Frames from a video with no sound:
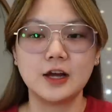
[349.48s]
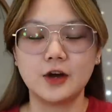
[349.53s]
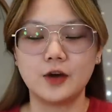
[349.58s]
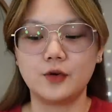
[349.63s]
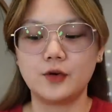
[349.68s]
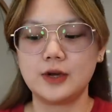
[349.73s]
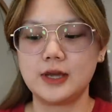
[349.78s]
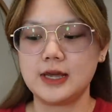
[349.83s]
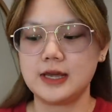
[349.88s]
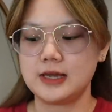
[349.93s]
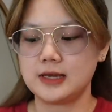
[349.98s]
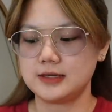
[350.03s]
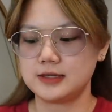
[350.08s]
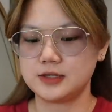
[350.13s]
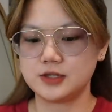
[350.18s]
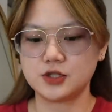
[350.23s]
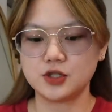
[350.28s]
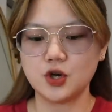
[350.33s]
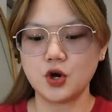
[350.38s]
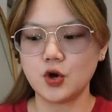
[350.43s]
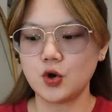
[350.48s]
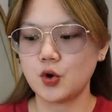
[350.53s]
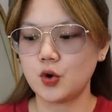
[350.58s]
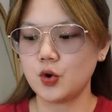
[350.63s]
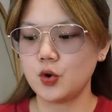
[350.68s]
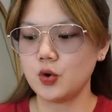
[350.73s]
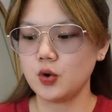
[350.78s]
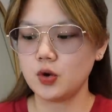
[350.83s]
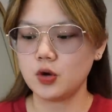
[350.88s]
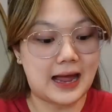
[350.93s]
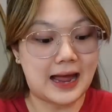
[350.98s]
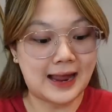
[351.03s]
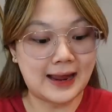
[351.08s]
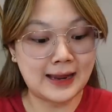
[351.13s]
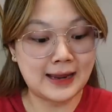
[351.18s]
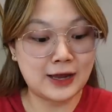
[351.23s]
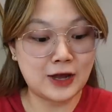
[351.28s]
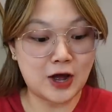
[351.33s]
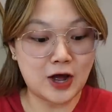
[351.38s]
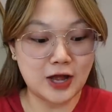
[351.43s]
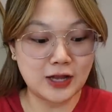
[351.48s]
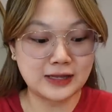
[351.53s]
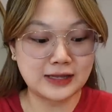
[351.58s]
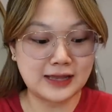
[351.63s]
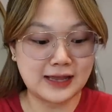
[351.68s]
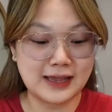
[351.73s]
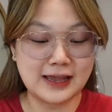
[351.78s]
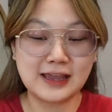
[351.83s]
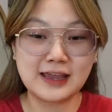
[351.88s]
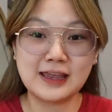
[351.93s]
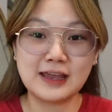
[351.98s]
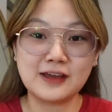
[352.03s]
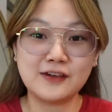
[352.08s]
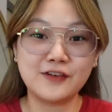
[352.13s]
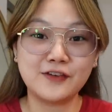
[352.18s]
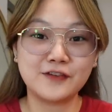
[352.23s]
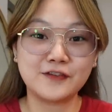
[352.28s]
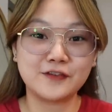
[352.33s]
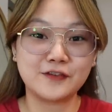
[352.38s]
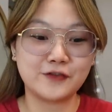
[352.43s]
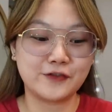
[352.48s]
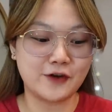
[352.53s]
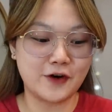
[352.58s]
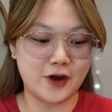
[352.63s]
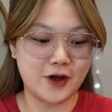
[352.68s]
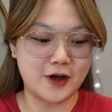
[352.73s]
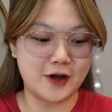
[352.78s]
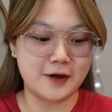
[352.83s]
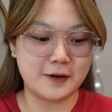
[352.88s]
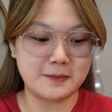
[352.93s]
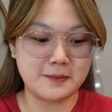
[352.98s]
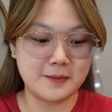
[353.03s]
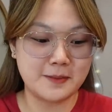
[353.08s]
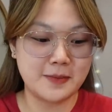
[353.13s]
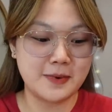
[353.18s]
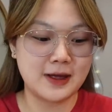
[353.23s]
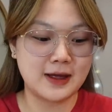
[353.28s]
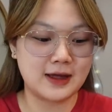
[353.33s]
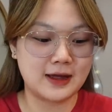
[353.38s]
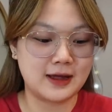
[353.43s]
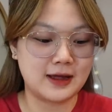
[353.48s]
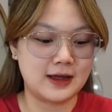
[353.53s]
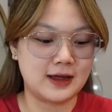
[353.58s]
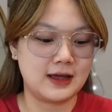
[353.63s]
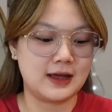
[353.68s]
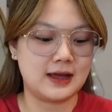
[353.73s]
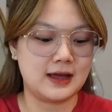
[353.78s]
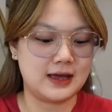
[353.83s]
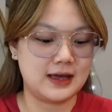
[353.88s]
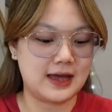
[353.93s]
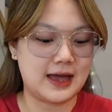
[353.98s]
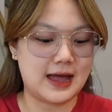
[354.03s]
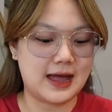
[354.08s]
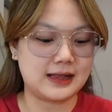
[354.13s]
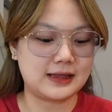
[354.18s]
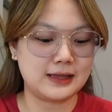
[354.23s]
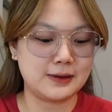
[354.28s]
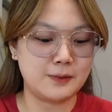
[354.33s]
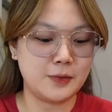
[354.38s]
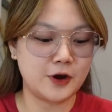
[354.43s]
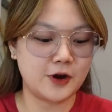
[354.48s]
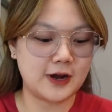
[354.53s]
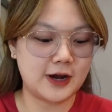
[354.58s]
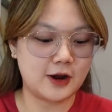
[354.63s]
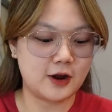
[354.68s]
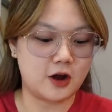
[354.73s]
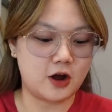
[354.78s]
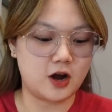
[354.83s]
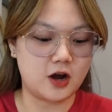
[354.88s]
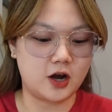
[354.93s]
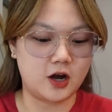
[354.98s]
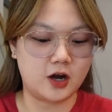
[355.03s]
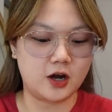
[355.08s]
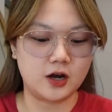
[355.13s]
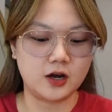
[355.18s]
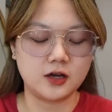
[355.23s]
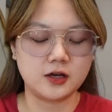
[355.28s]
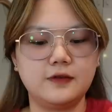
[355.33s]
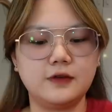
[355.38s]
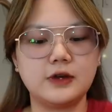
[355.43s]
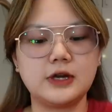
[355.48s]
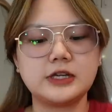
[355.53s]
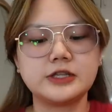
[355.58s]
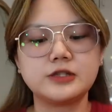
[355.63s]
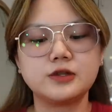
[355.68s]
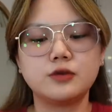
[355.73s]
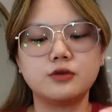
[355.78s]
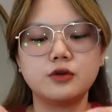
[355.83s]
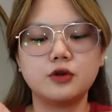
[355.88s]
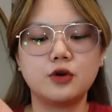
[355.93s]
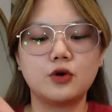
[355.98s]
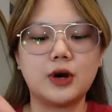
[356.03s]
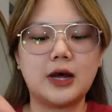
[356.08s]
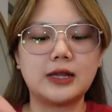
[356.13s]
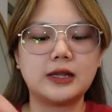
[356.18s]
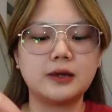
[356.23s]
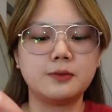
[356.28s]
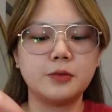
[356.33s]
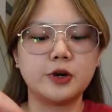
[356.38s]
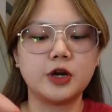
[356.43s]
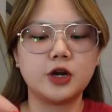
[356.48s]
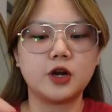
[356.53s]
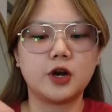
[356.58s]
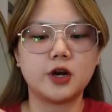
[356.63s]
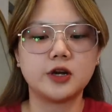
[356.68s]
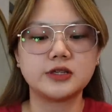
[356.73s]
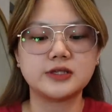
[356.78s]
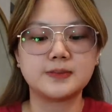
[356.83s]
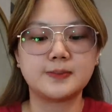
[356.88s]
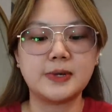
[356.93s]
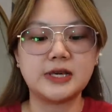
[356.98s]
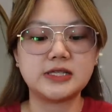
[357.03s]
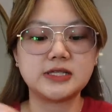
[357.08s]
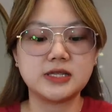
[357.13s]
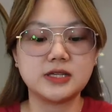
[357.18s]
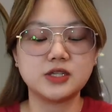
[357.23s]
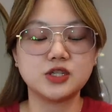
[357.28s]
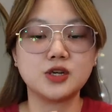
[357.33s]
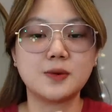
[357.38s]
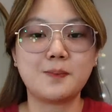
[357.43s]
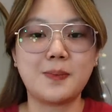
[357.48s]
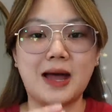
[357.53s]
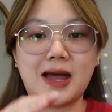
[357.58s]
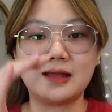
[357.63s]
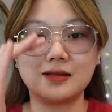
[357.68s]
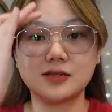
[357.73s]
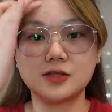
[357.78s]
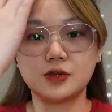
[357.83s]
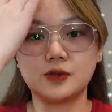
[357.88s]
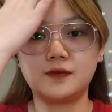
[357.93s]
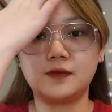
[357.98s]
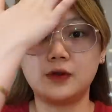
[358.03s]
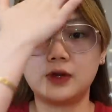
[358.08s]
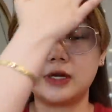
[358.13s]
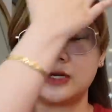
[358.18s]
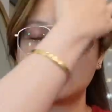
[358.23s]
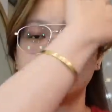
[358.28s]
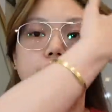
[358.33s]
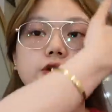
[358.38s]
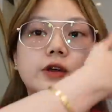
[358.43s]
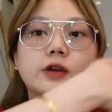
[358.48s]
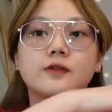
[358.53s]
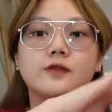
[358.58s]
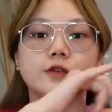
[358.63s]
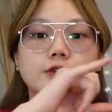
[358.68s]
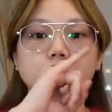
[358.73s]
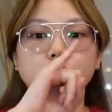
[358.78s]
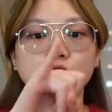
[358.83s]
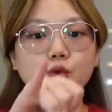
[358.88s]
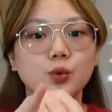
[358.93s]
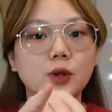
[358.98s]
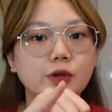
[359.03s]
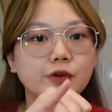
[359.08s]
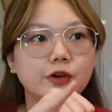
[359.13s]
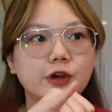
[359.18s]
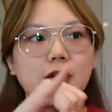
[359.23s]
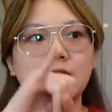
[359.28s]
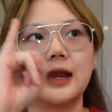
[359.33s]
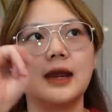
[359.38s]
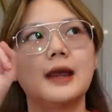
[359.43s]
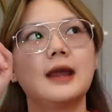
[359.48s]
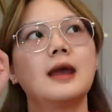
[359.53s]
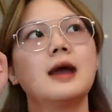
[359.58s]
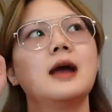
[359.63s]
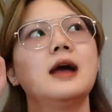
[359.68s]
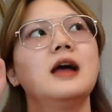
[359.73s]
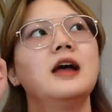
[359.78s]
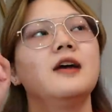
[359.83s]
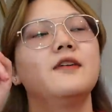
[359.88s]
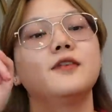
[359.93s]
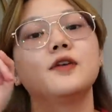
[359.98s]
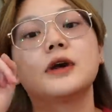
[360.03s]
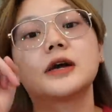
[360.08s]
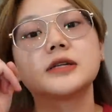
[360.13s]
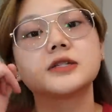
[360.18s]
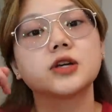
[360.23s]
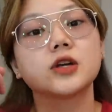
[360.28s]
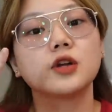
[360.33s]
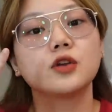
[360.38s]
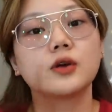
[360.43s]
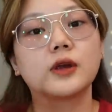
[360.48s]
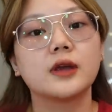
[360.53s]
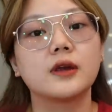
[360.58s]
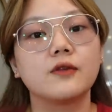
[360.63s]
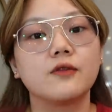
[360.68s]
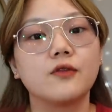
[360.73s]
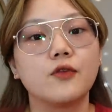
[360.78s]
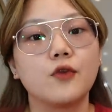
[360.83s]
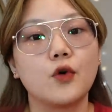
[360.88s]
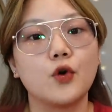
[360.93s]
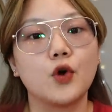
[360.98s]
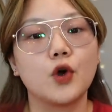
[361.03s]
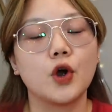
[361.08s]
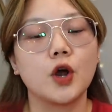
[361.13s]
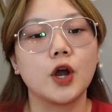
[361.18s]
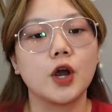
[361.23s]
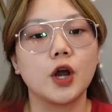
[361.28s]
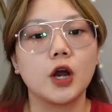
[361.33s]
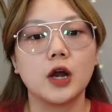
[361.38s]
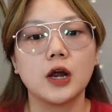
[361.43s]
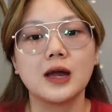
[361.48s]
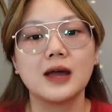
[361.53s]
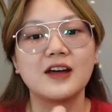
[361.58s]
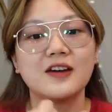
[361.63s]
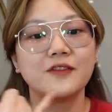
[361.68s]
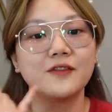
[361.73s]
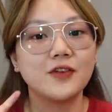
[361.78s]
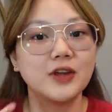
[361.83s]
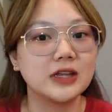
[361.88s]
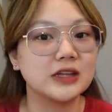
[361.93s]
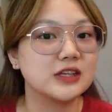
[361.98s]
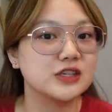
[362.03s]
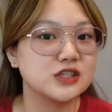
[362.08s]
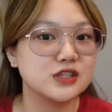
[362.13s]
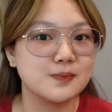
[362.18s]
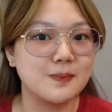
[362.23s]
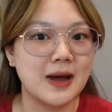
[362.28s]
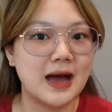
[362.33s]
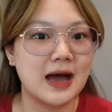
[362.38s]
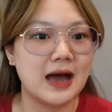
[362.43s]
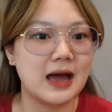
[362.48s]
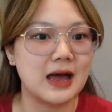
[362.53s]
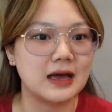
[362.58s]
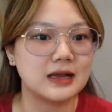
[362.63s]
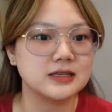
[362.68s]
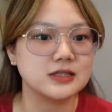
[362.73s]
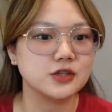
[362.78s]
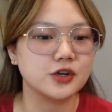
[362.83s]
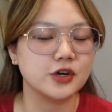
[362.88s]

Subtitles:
Okay, so I got a gift from Ate Maricar. you guys don't know, Ate Maricar is based in Japan. So if you guys are looking for jewelry, if you guys are looking for vintage bags,